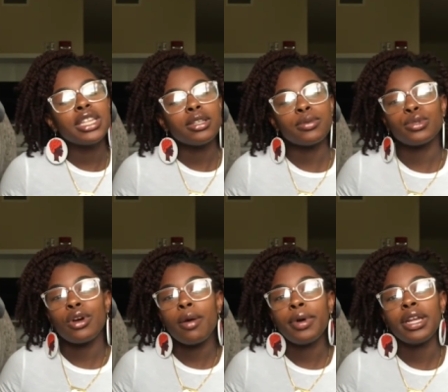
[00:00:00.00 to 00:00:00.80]
that
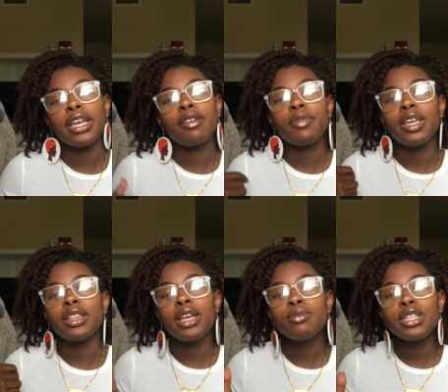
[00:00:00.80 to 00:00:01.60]
subscribe button and give me
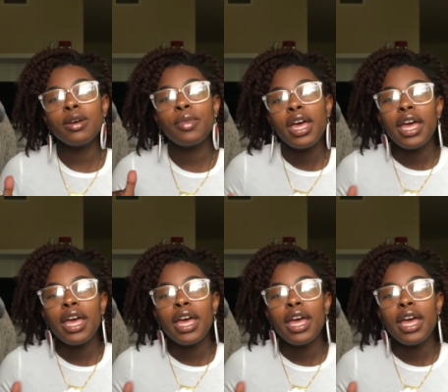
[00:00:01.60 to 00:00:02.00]
a thumbs up